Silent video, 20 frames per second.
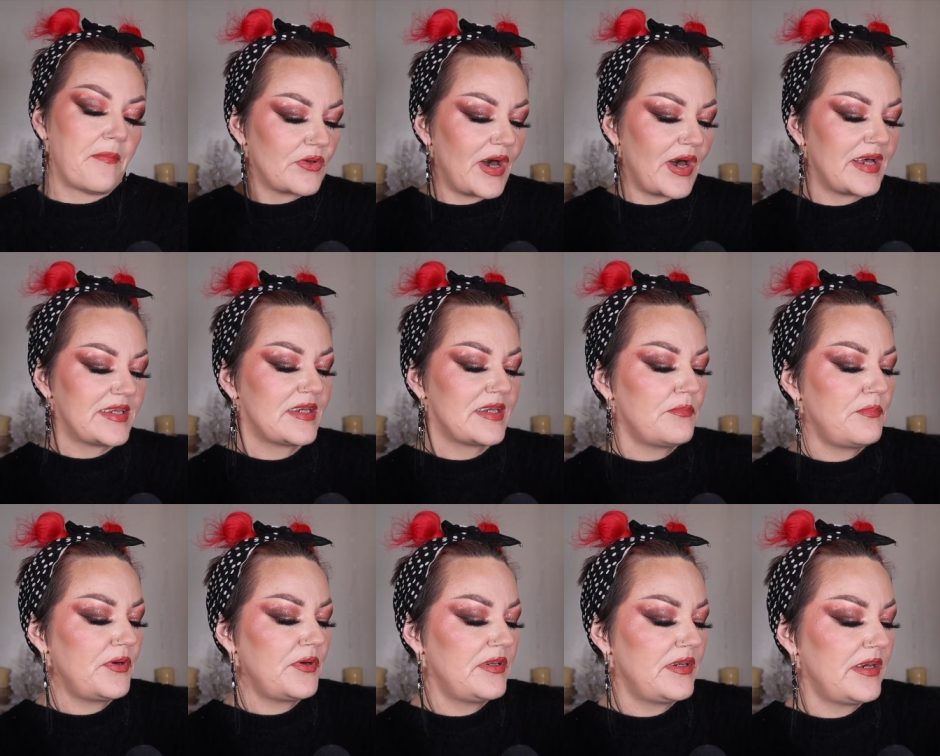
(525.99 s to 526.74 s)
So as
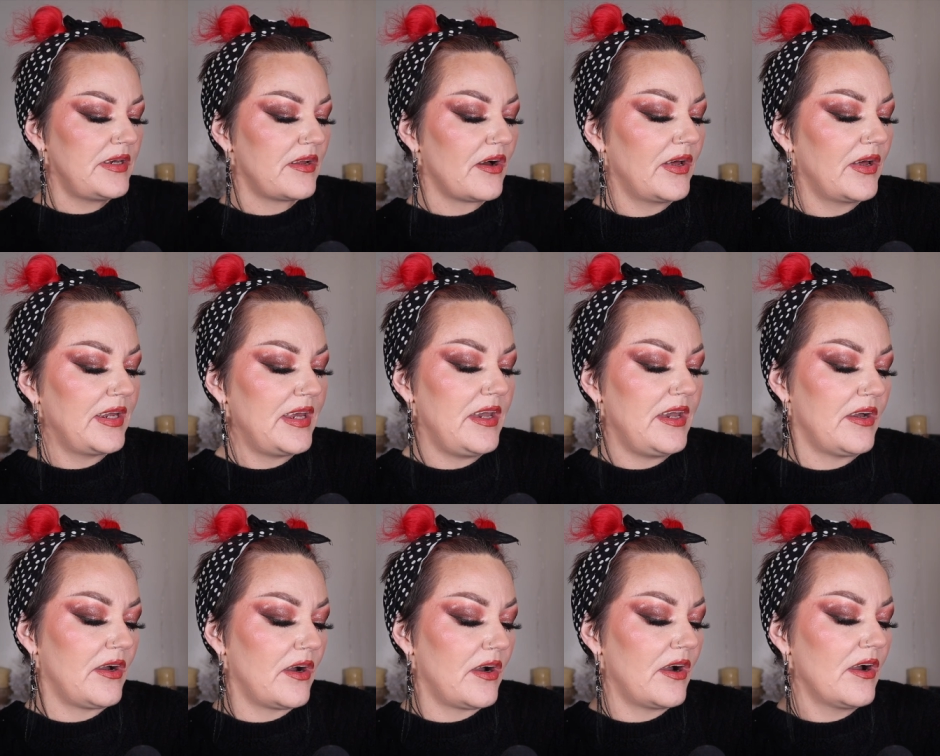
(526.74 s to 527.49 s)
I'm putting it on
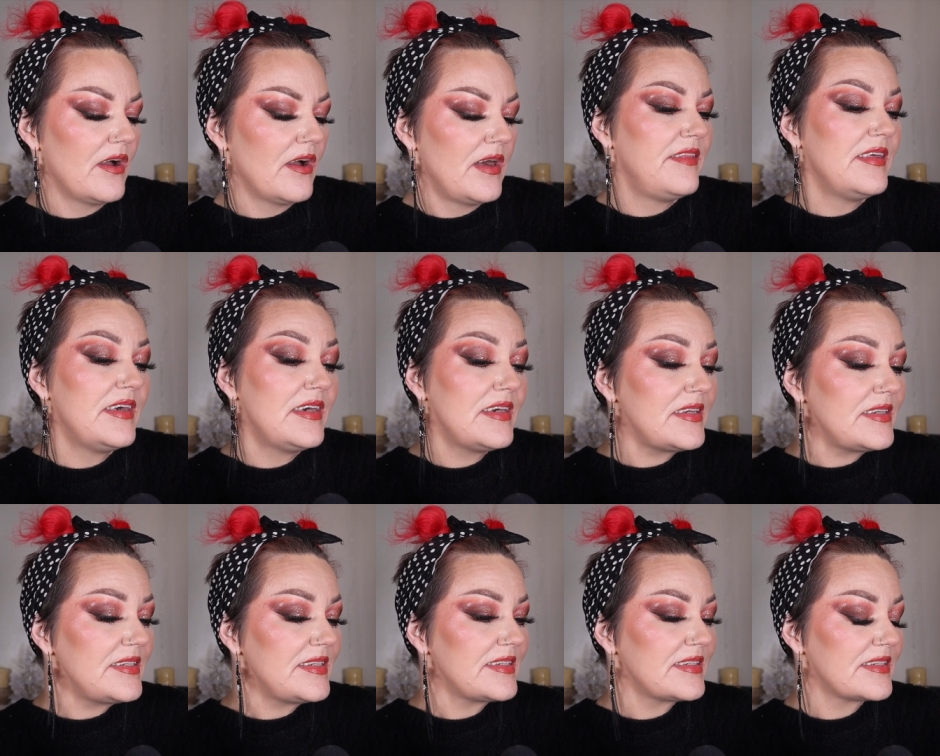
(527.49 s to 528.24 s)
here,
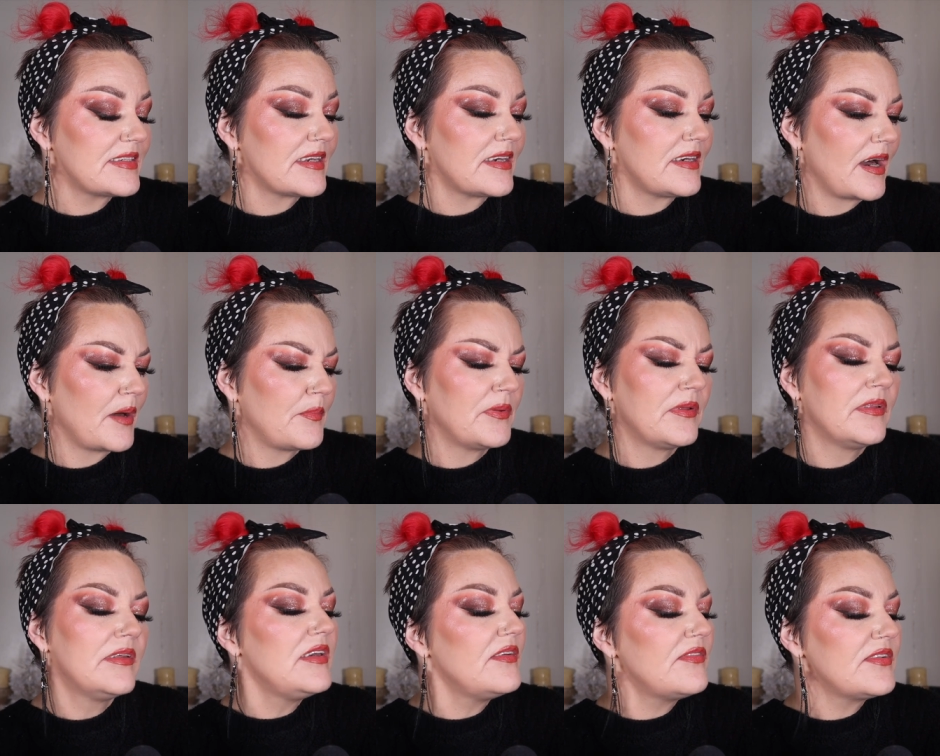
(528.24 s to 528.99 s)
this I
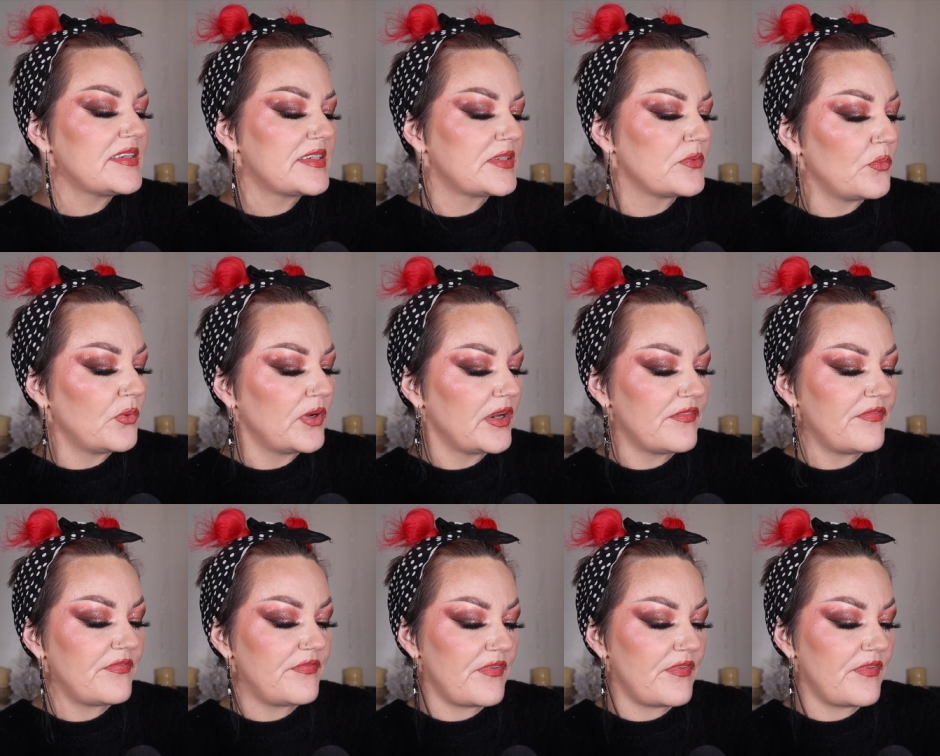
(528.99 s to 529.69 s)
believe is one of